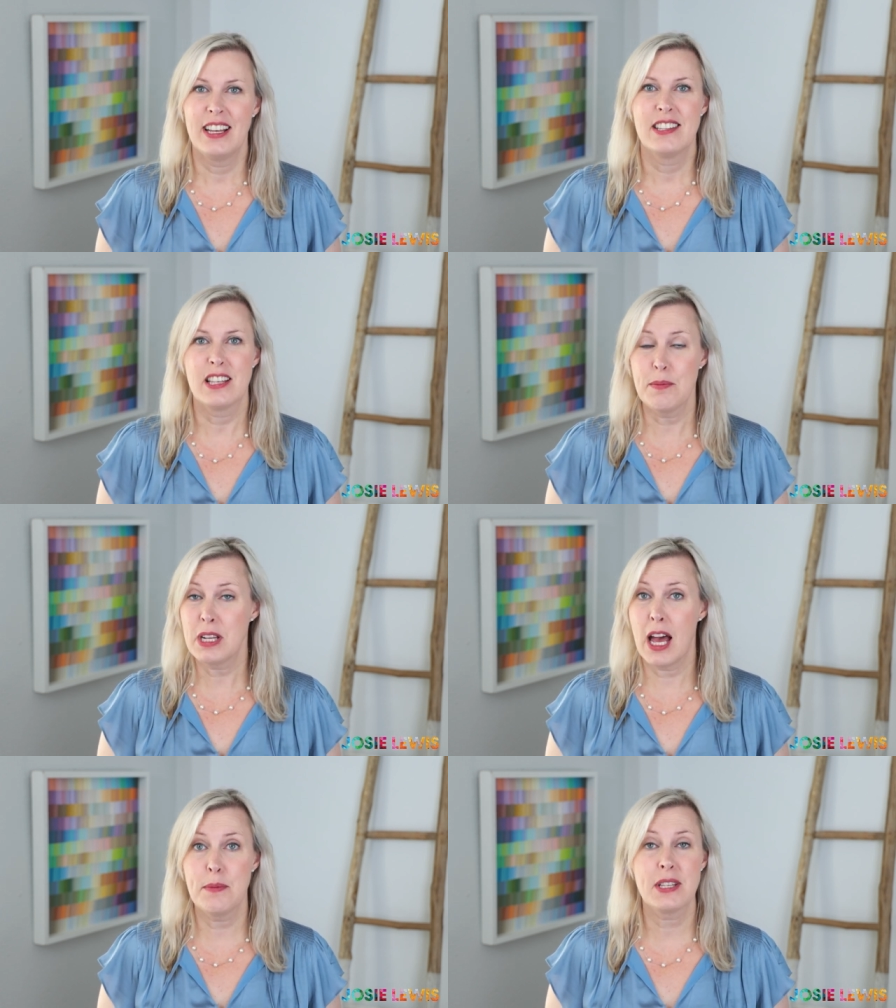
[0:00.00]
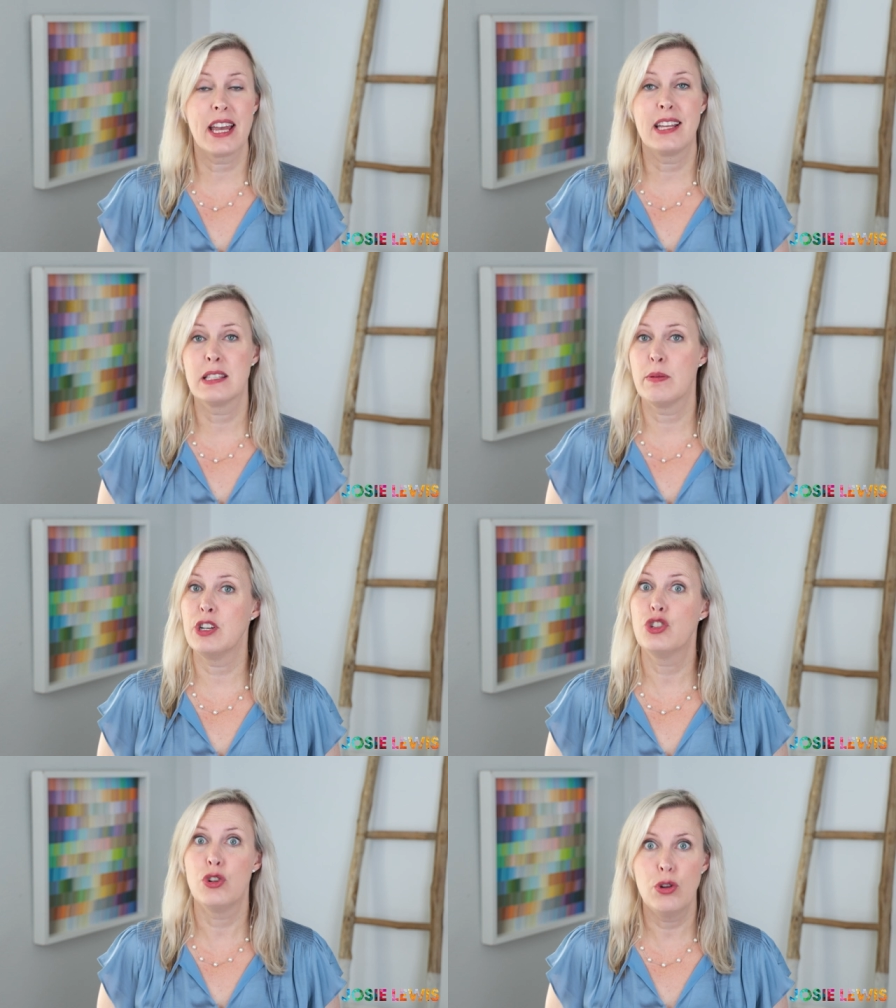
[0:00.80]
Sometimes I can
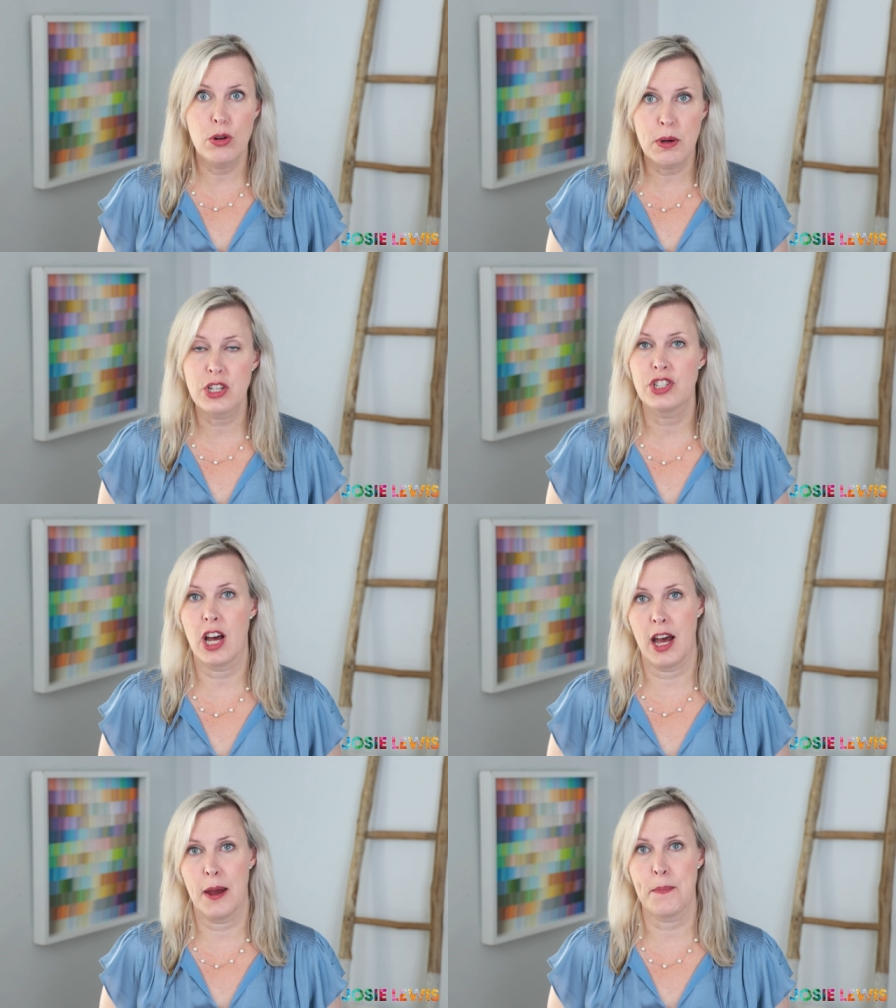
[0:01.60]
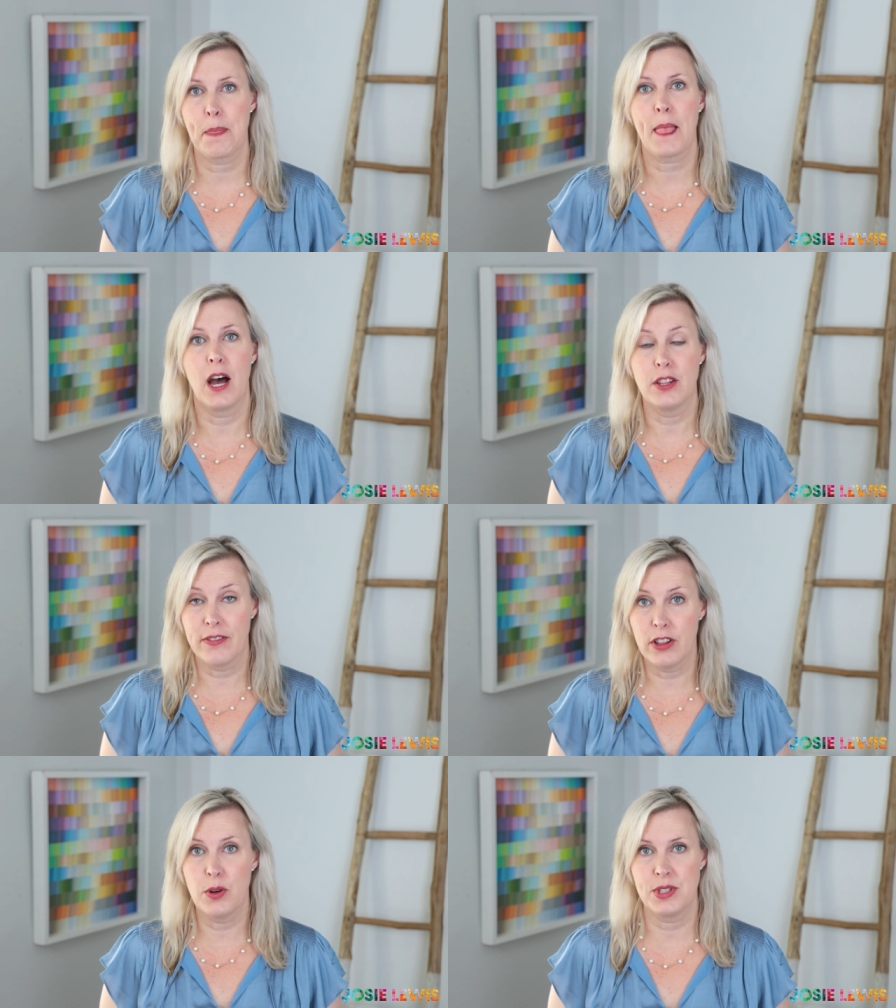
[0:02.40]
spend too much time on the
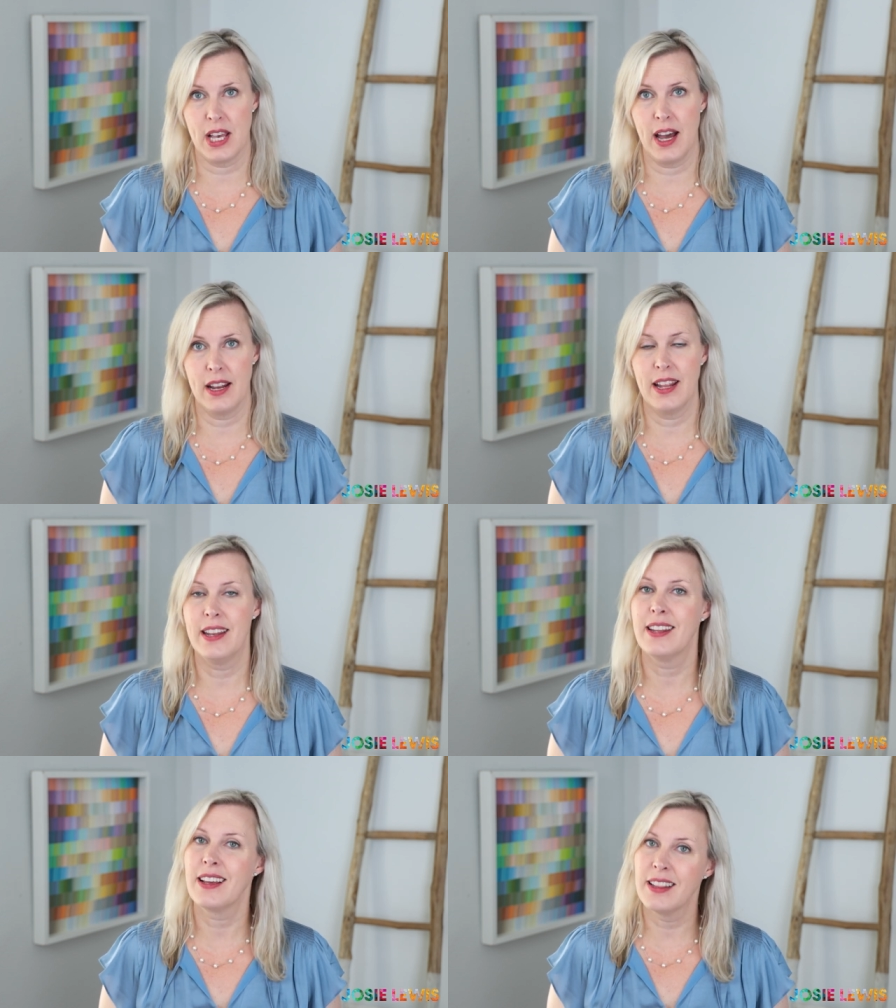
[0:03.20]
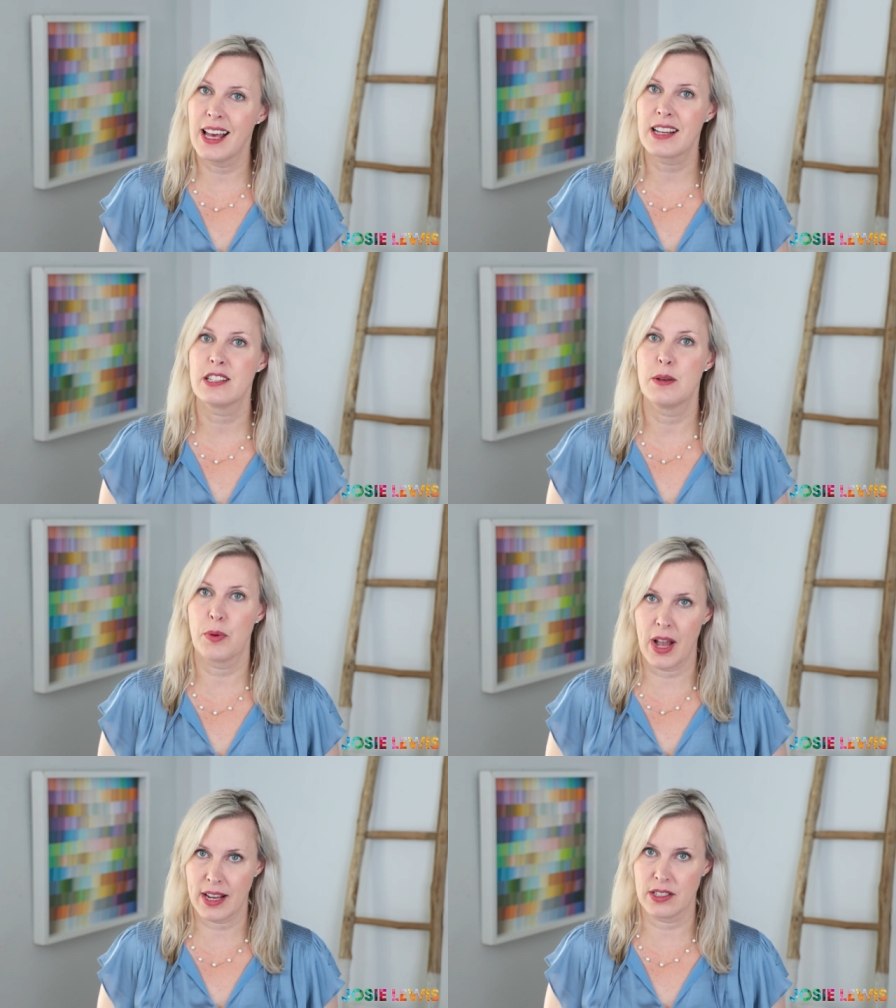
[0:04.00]
flow side and neglect the
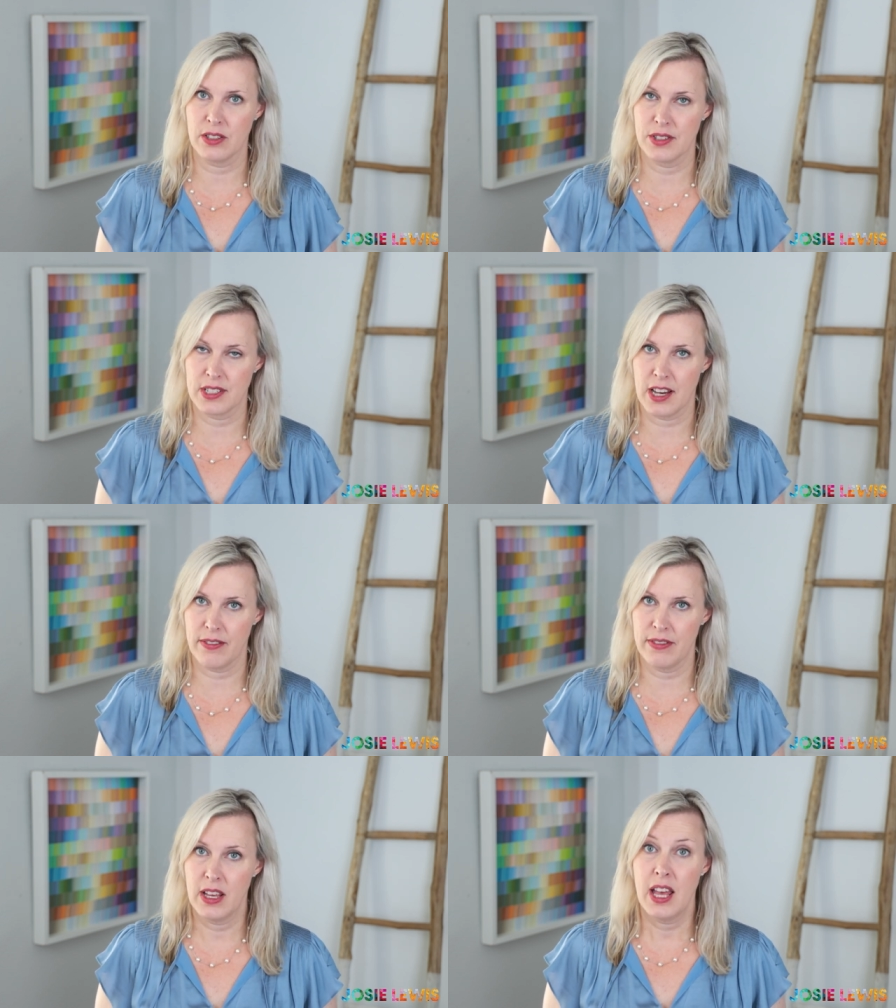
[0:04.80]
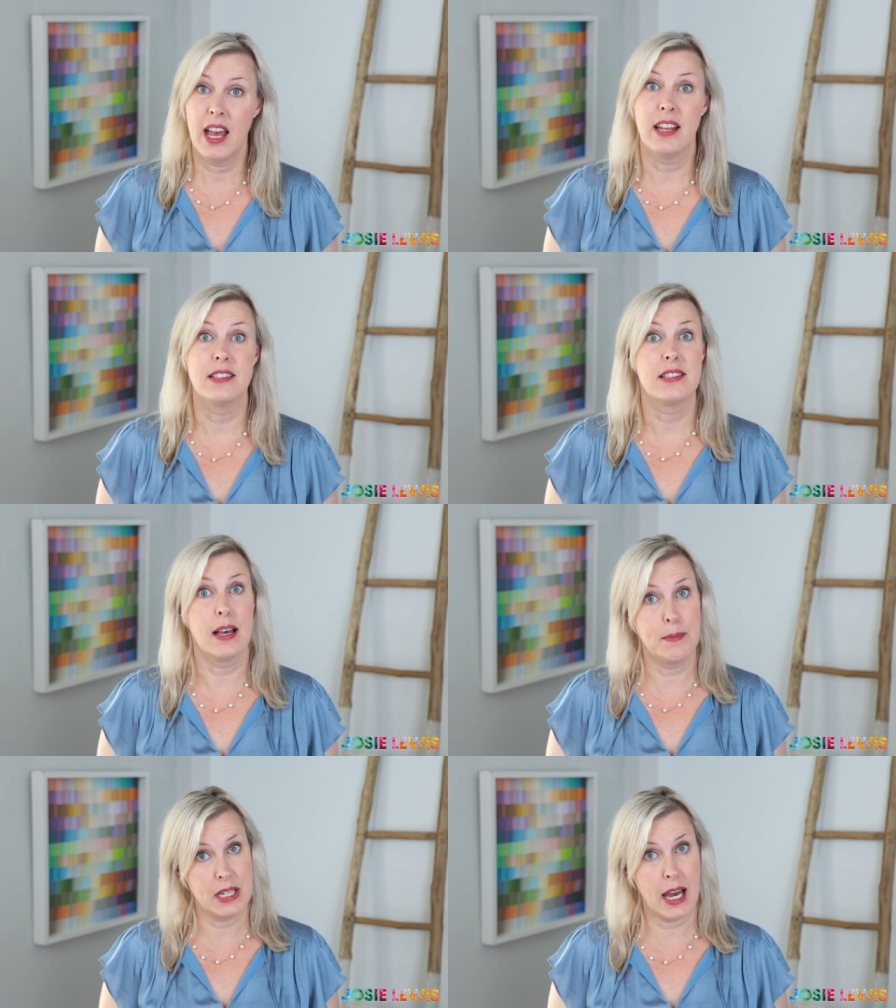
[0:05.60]
practical stuff. And
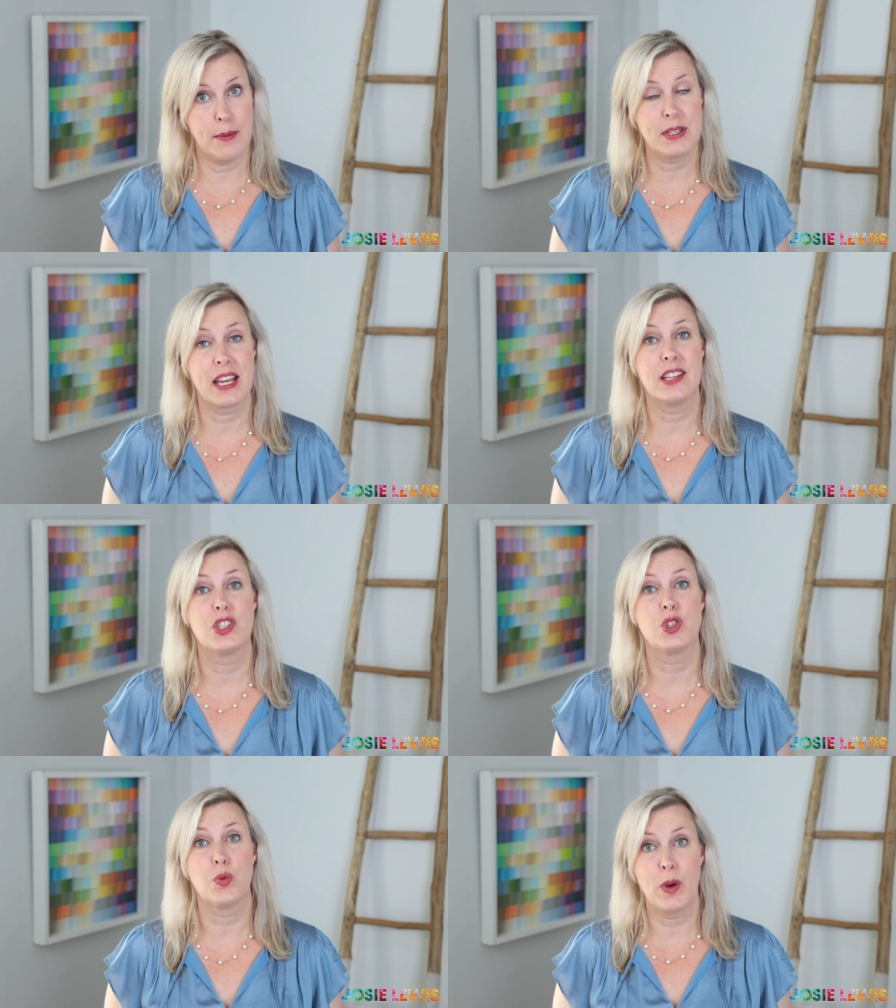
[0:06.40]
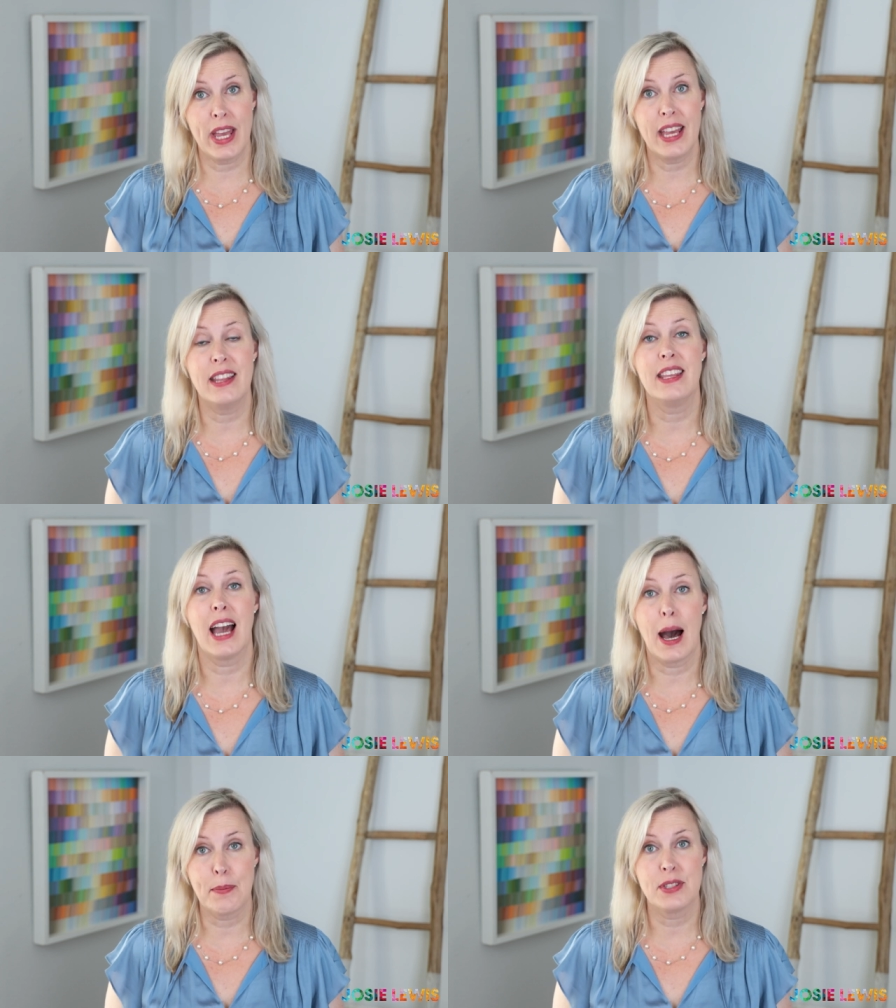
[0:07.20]
sometimes I can swing in
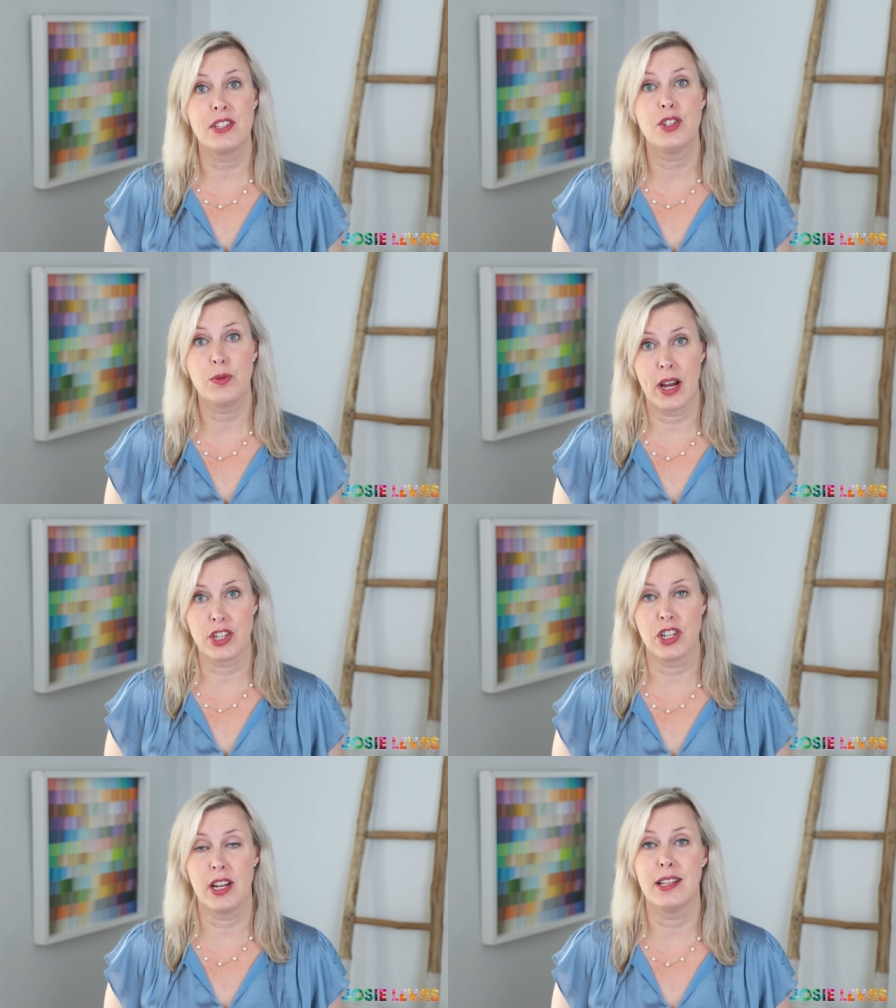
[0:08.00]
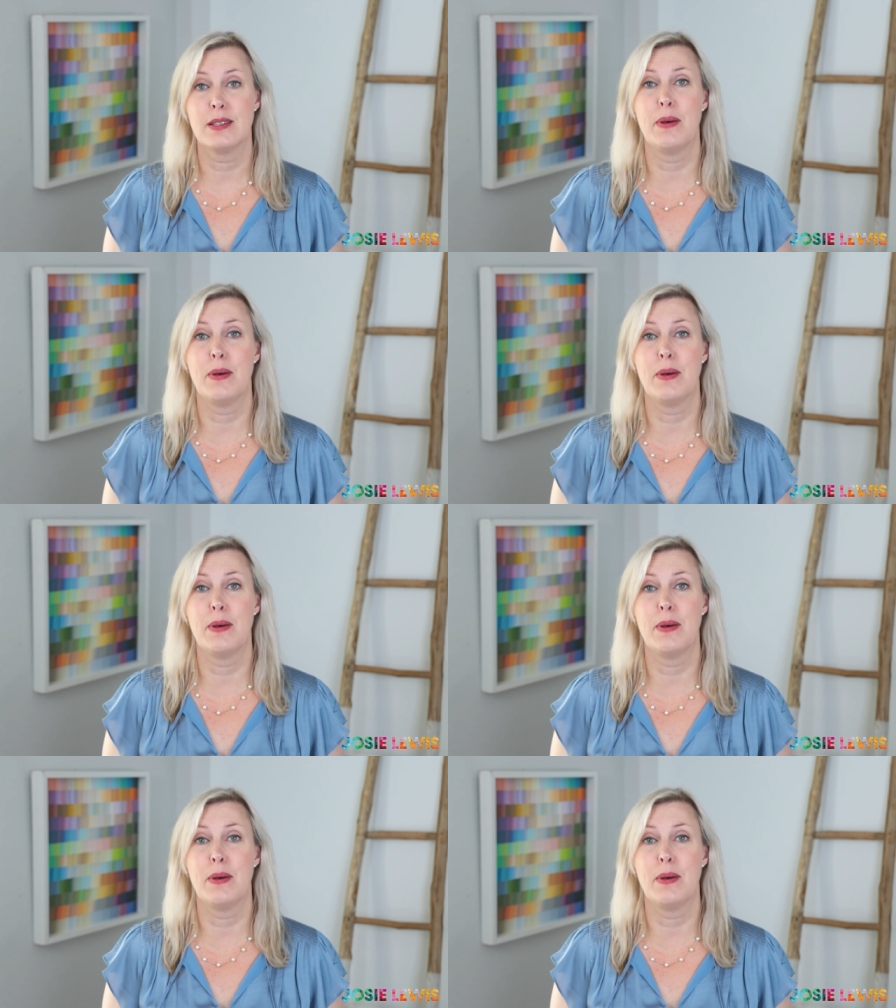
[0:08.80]
the opposite direction and